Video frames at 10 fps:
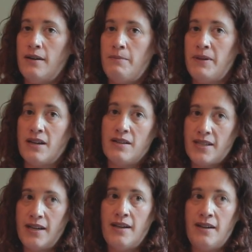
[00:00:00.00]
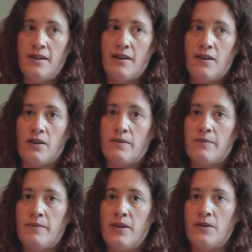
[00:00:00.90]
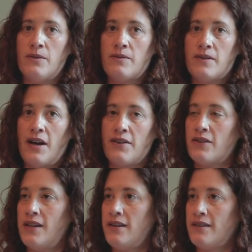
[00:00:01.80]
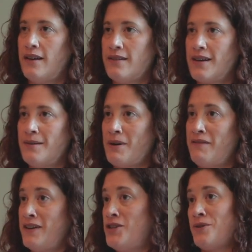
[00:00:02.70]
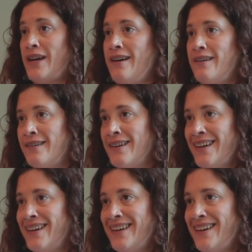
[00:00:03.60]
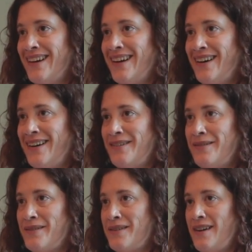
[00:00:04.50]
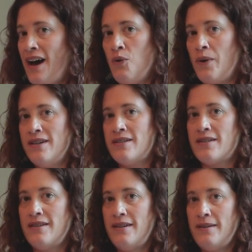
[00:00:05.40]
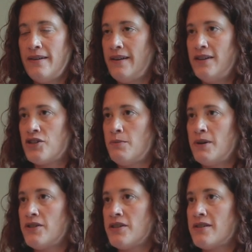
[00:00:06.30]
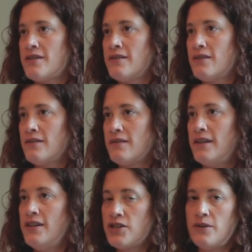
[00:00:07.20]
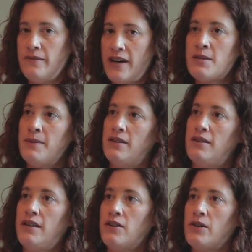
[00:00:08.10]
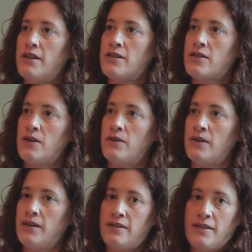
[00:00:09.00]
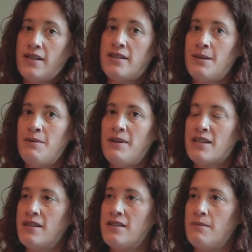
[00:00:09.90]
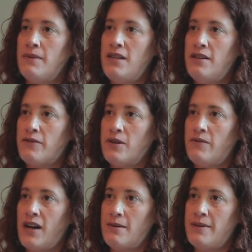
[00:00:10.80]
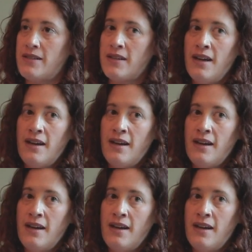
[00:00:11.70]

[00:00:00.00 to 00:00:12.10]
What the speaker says: because they are, you know, calculating that that bifacial gain outweighs the initial purchase, initial investment increase. So it does seem to make sense in many different environments.